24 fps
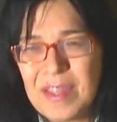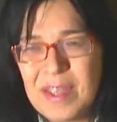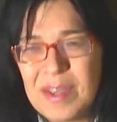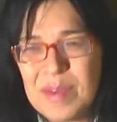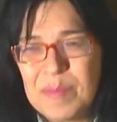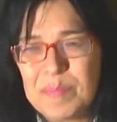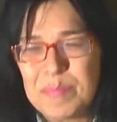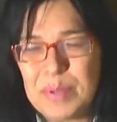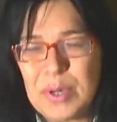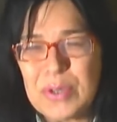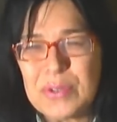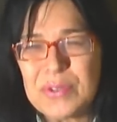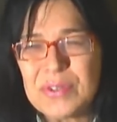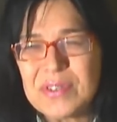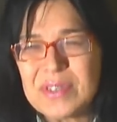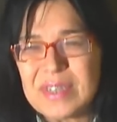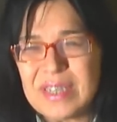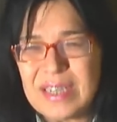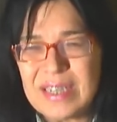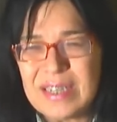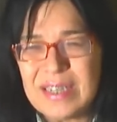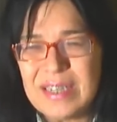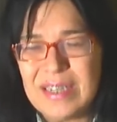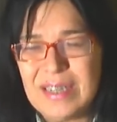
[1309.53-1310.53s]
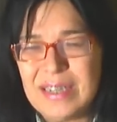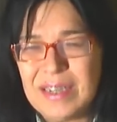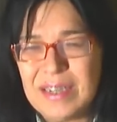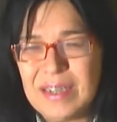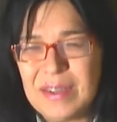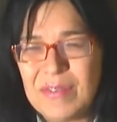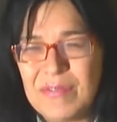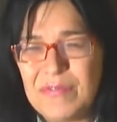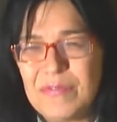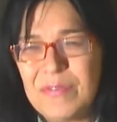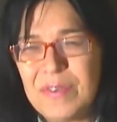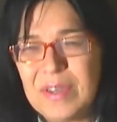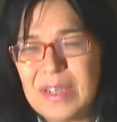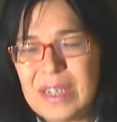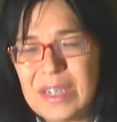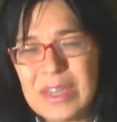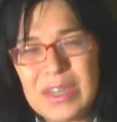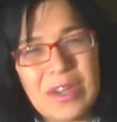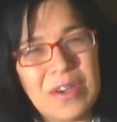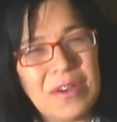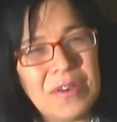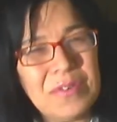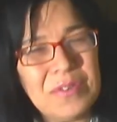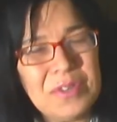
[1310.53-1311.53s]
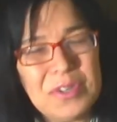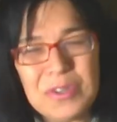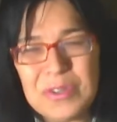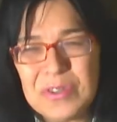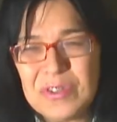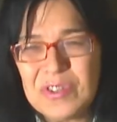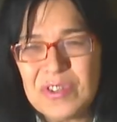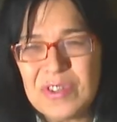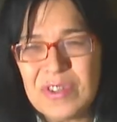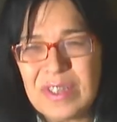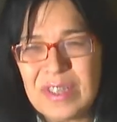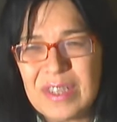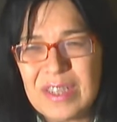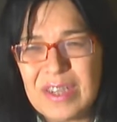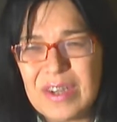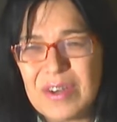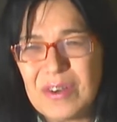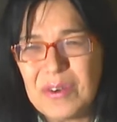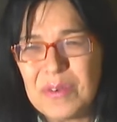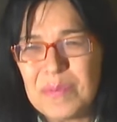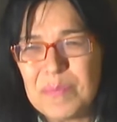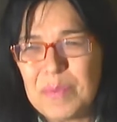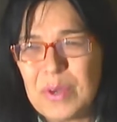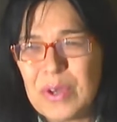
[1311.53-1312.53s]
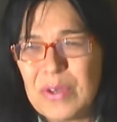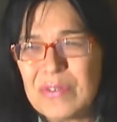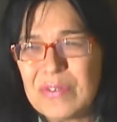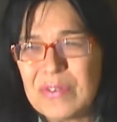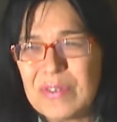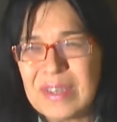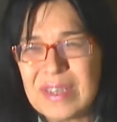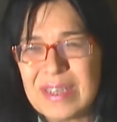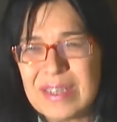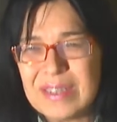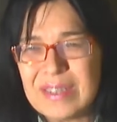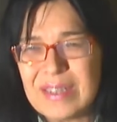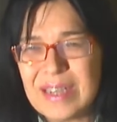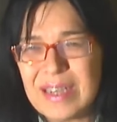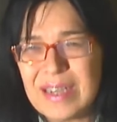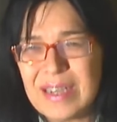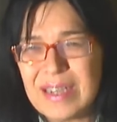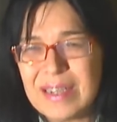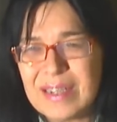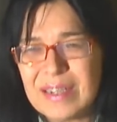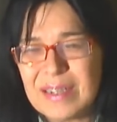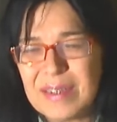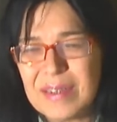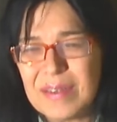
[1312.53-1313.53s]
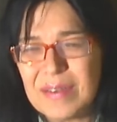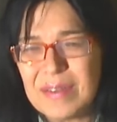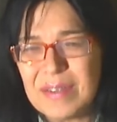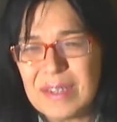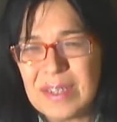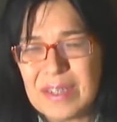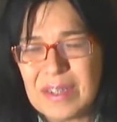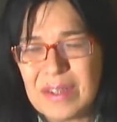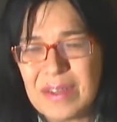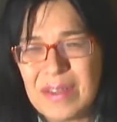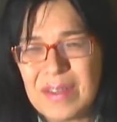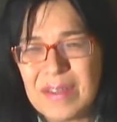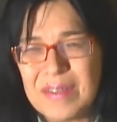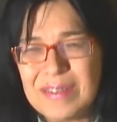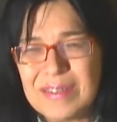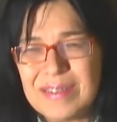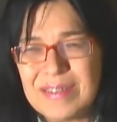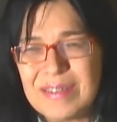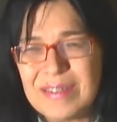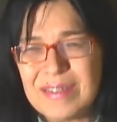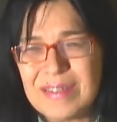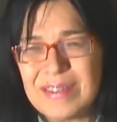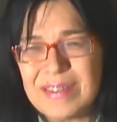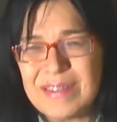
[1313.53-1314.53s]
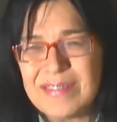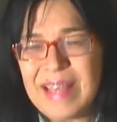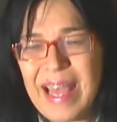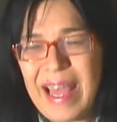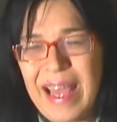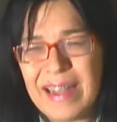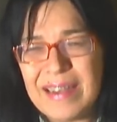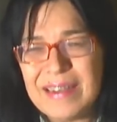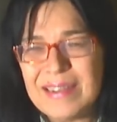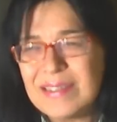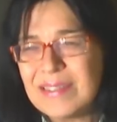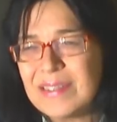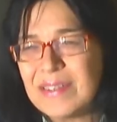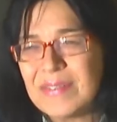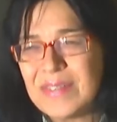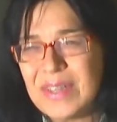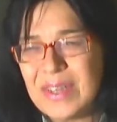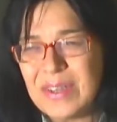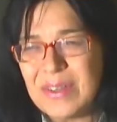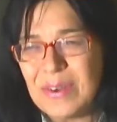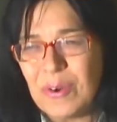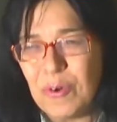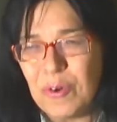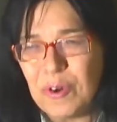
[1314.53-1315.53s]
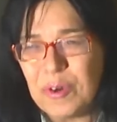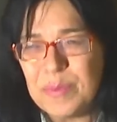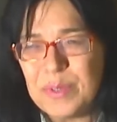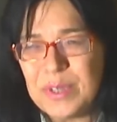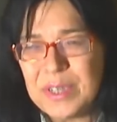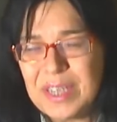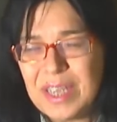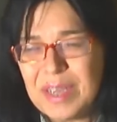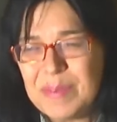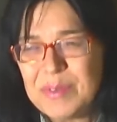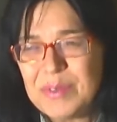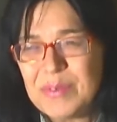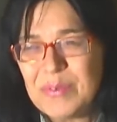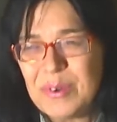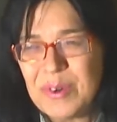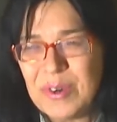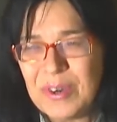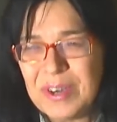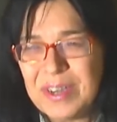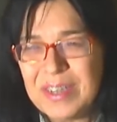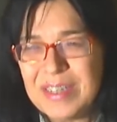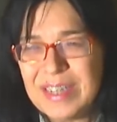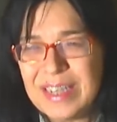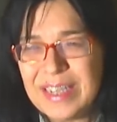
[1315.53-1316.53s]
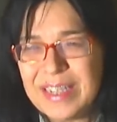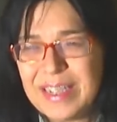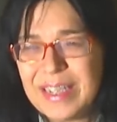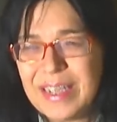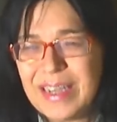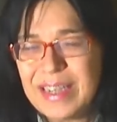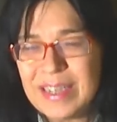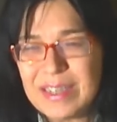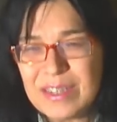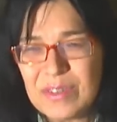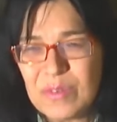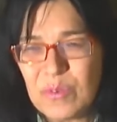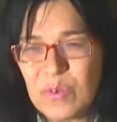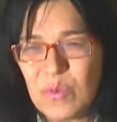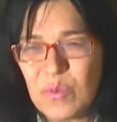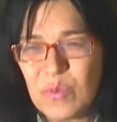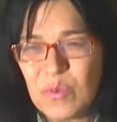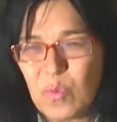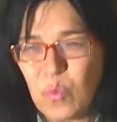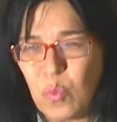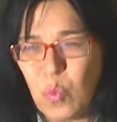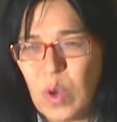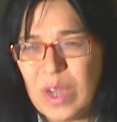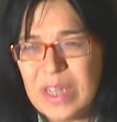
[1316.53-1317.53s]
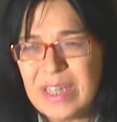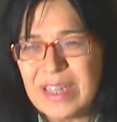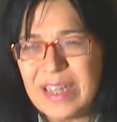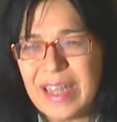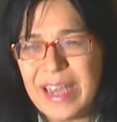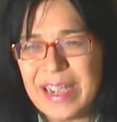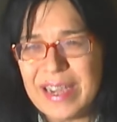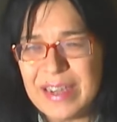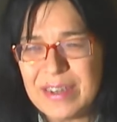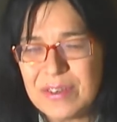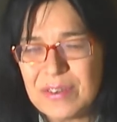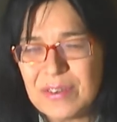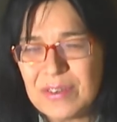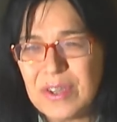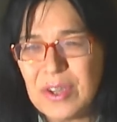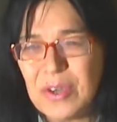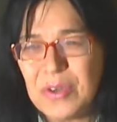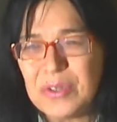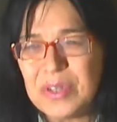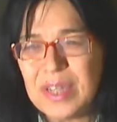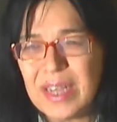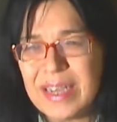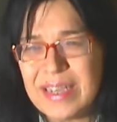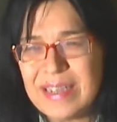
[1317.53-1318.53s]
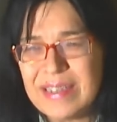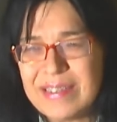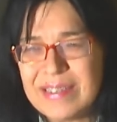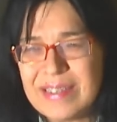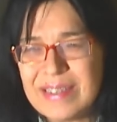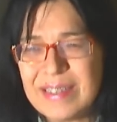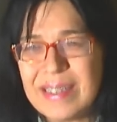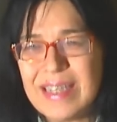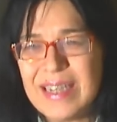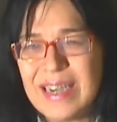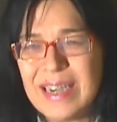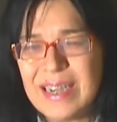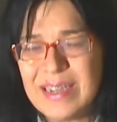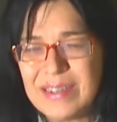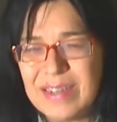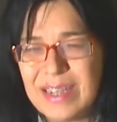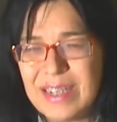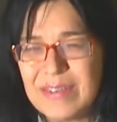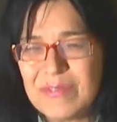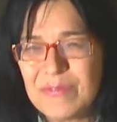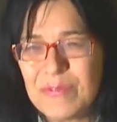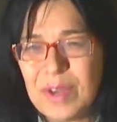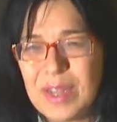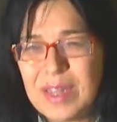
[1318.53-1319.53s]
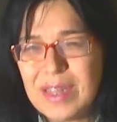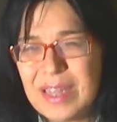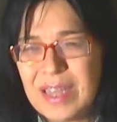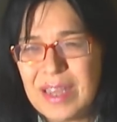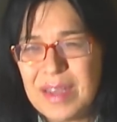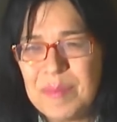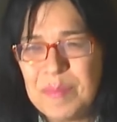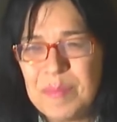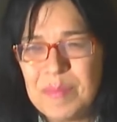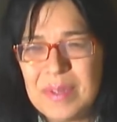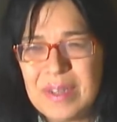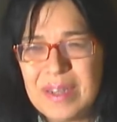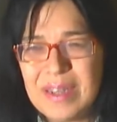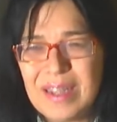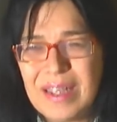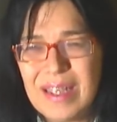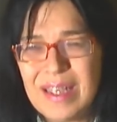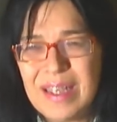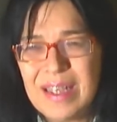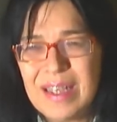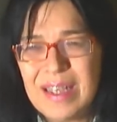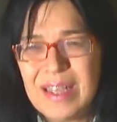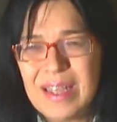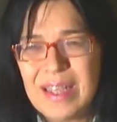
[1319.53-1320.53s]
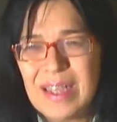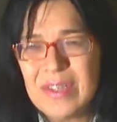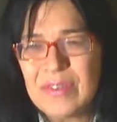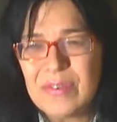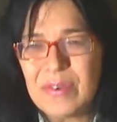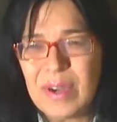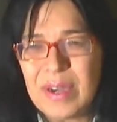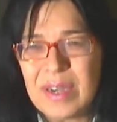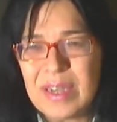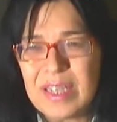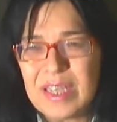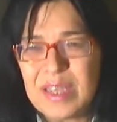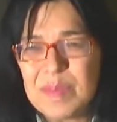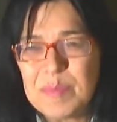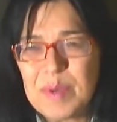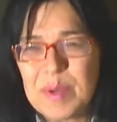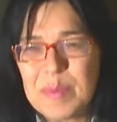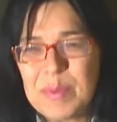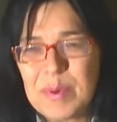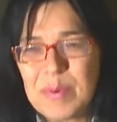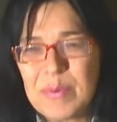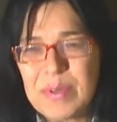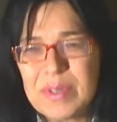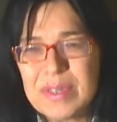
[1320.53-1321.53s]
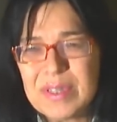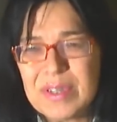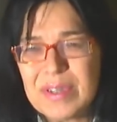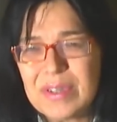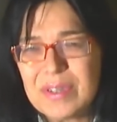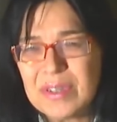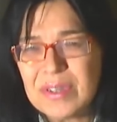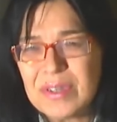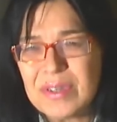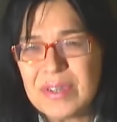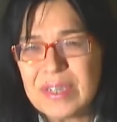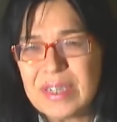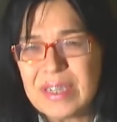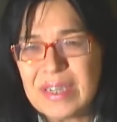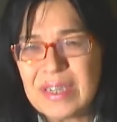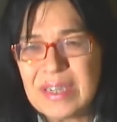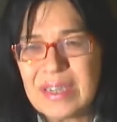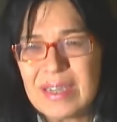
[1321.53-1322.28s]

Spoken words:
posting, you know, news, you know, or posting like, yeah, the sadness of the horrible Yemen war and like getting one like or no likes, and then I'd like friend them and try to keep up on what they're doing.